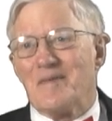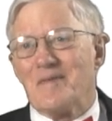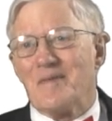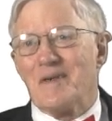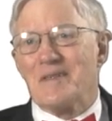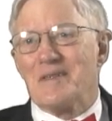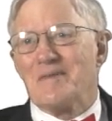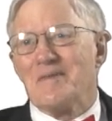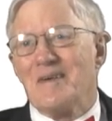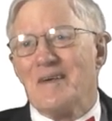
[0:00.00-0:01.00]
was
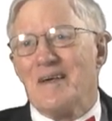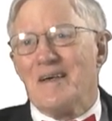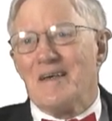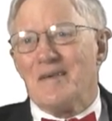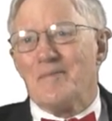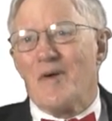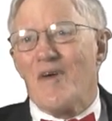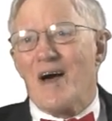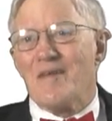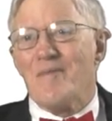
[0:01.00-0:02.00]

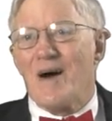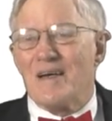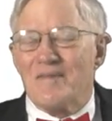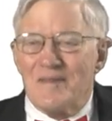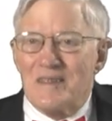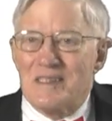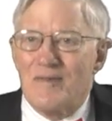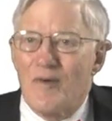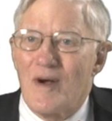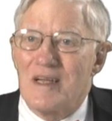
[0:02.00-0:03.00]
provided by the
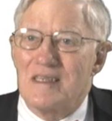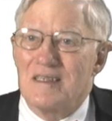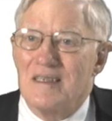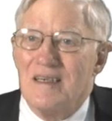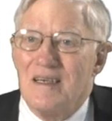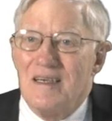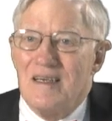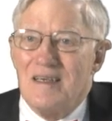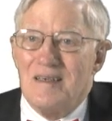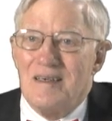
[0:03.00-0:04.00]
Civil Rights
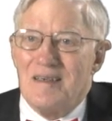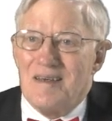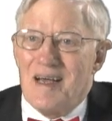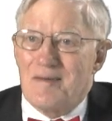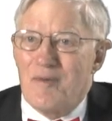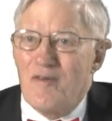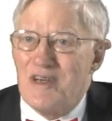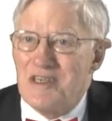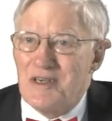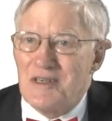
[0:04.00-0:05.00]
Act
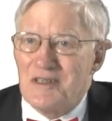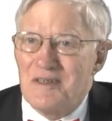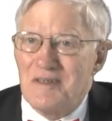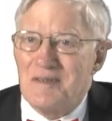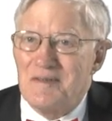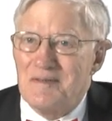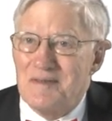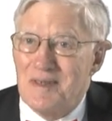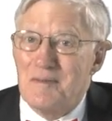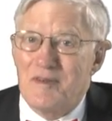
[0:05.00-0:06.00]
provisions in
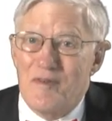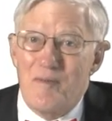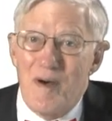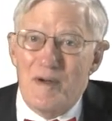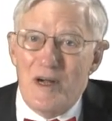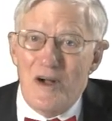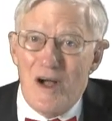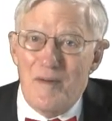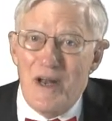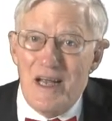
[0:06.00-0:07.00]
terms of public
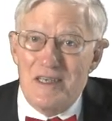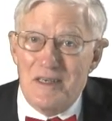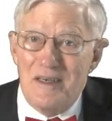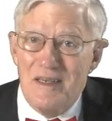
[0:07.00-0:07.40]
accommodation.